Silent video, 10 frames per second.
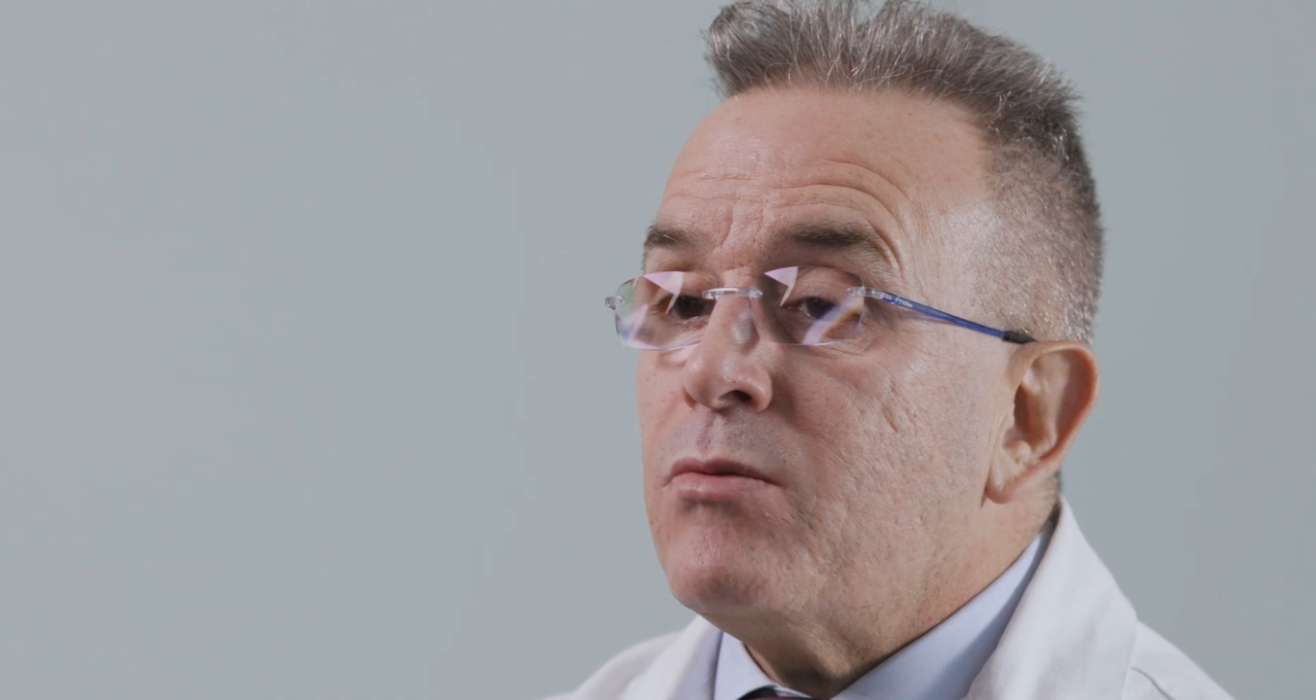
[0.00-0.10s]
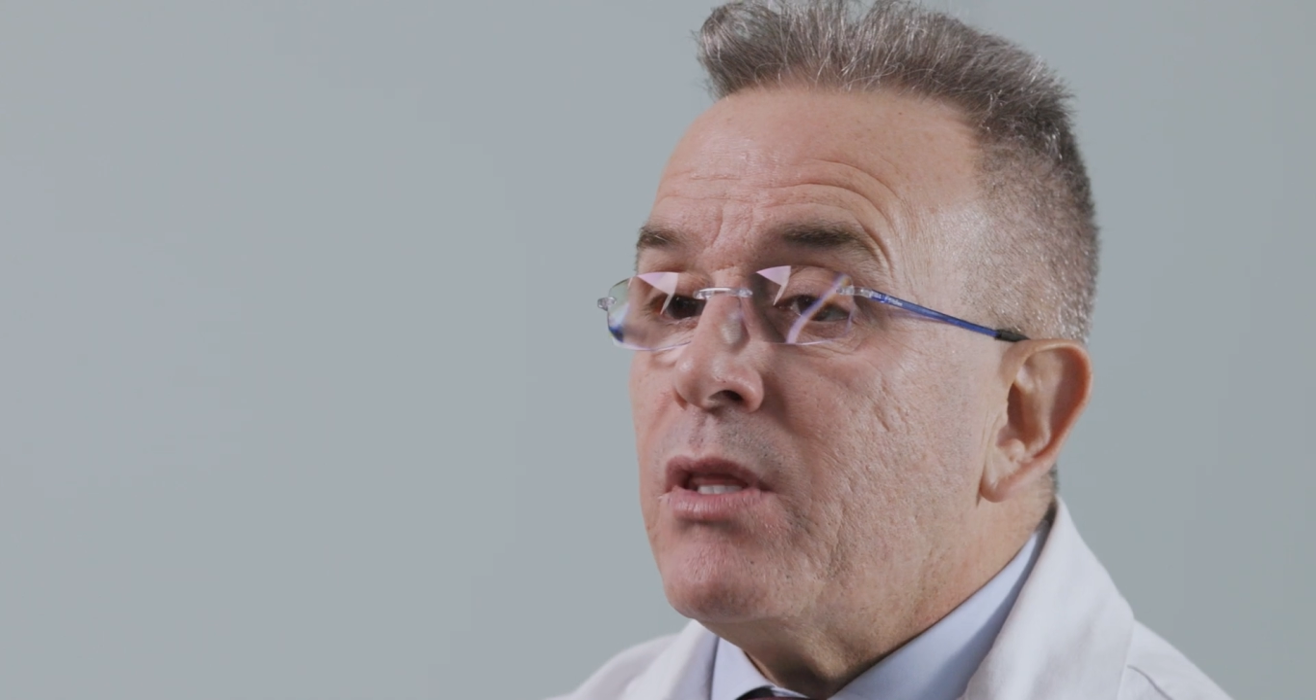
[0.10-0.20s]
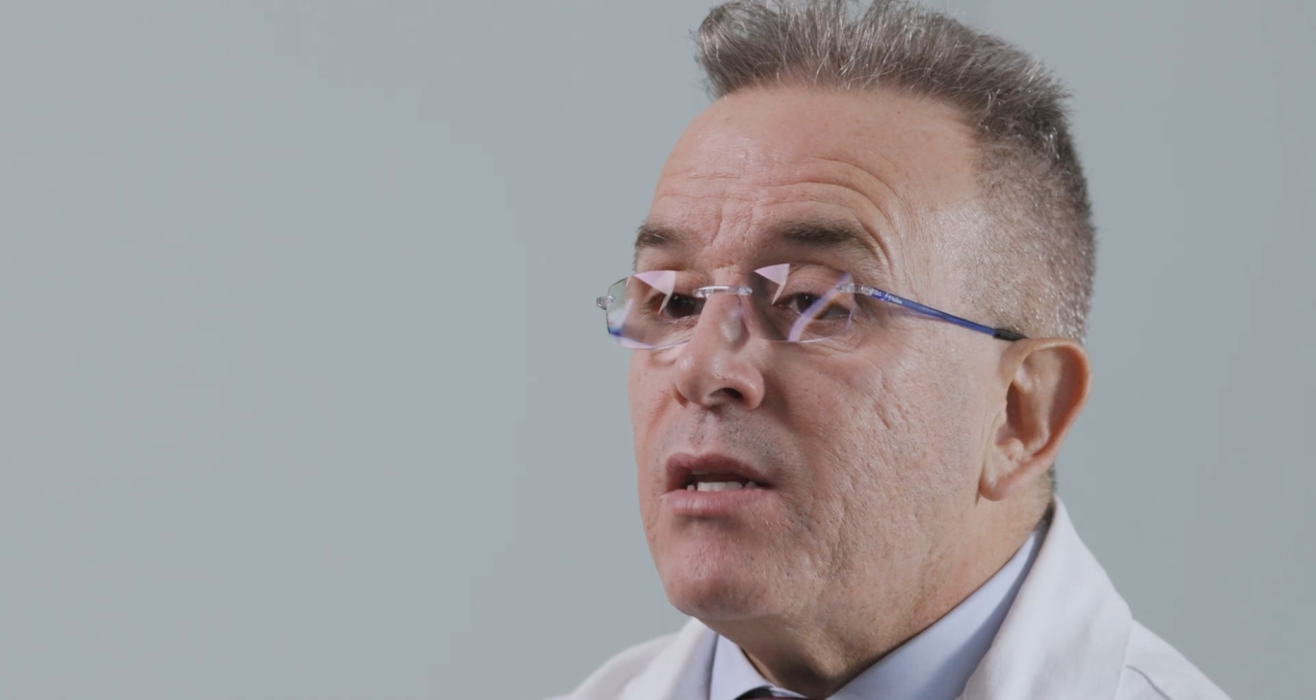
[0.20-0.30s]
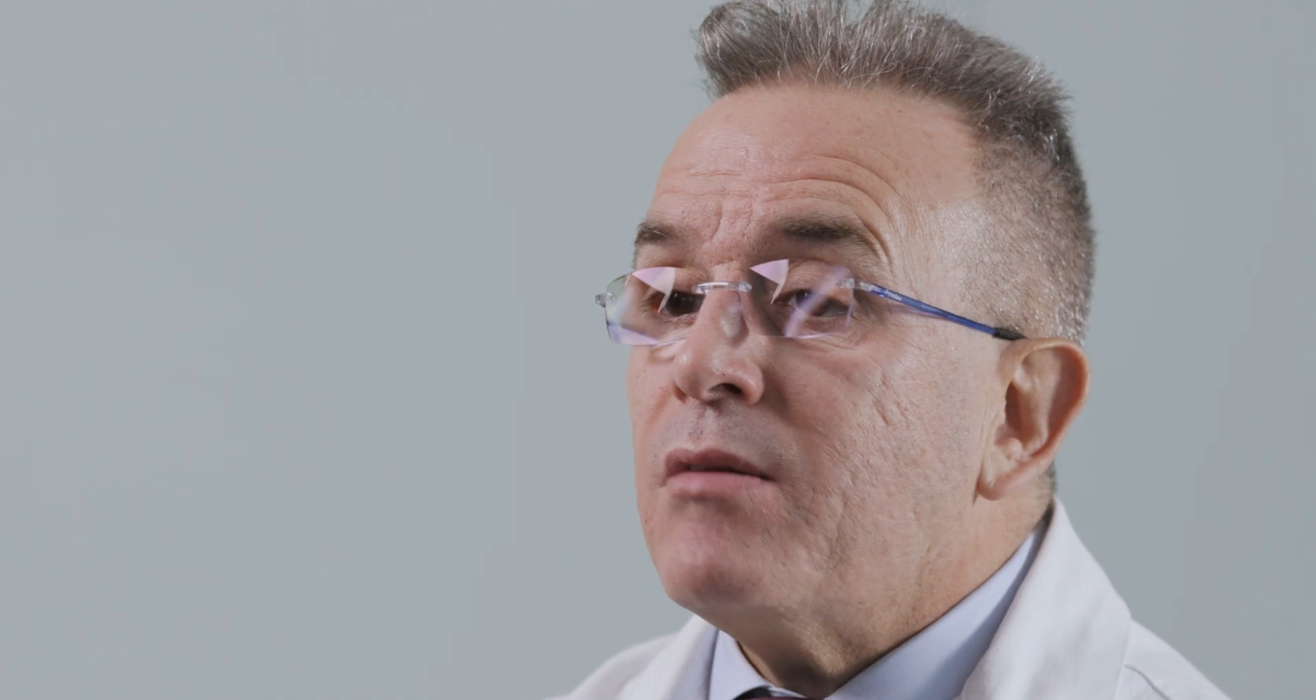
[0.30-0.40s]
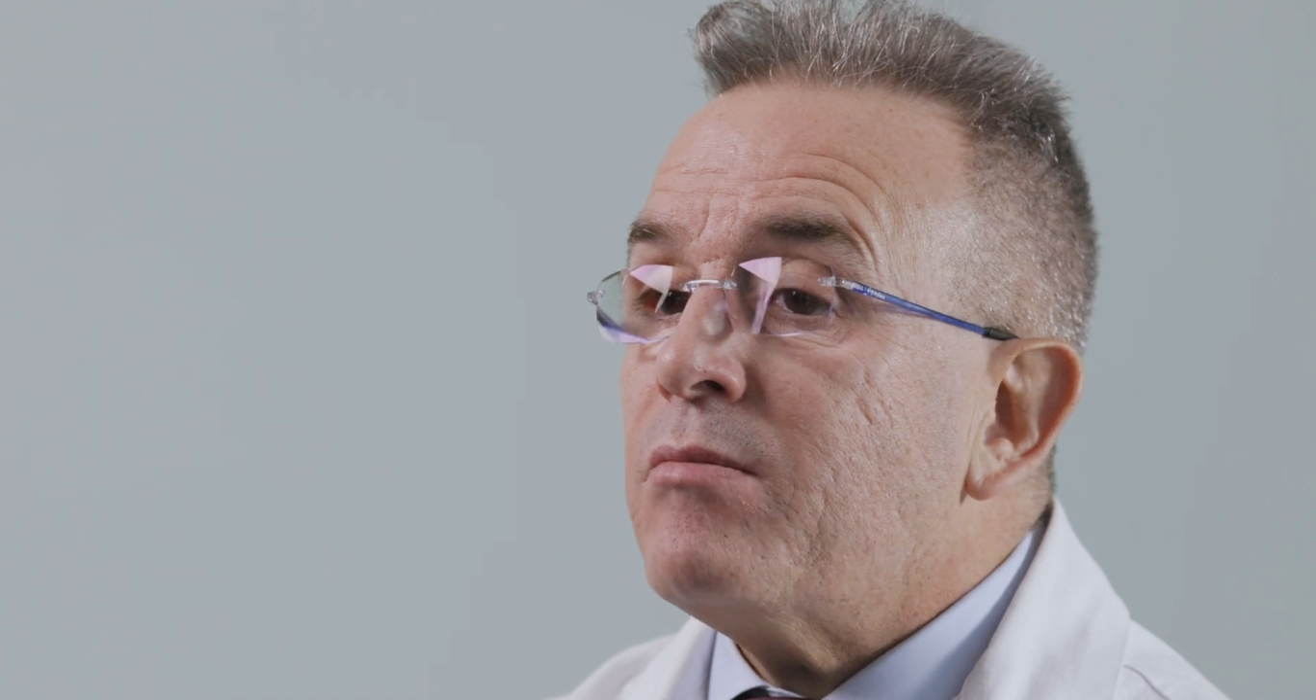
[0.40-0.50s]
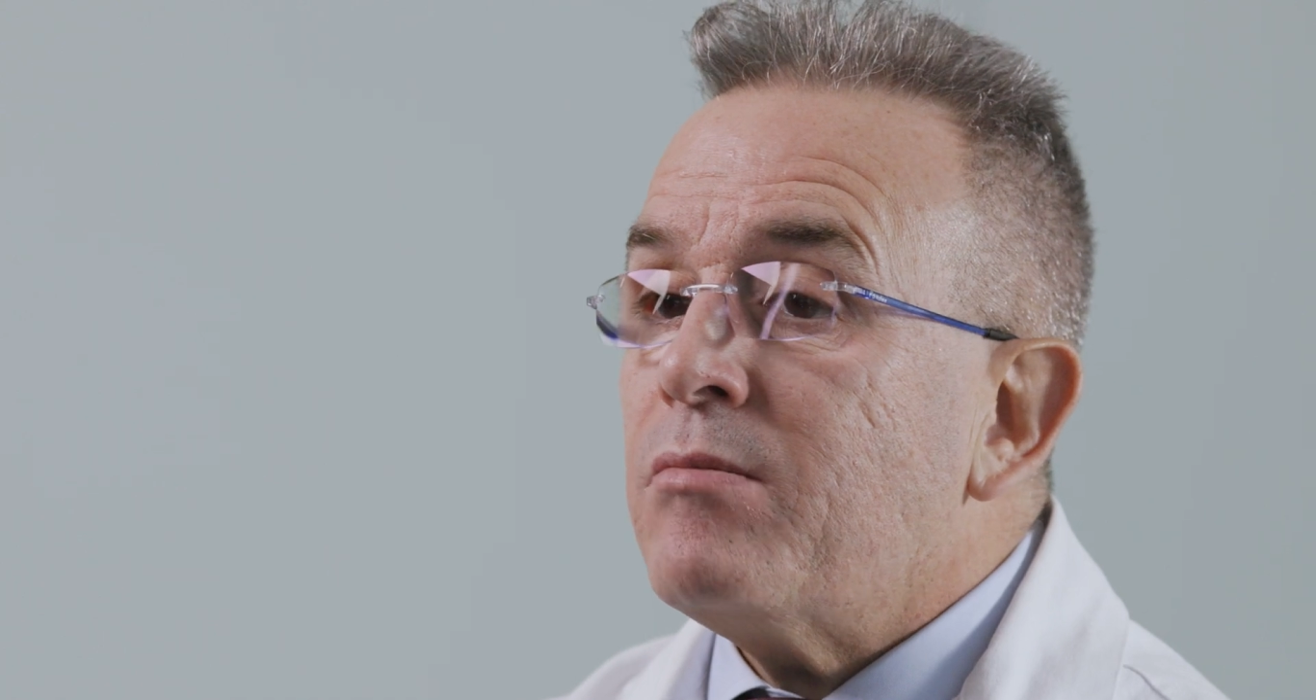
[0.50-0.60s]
within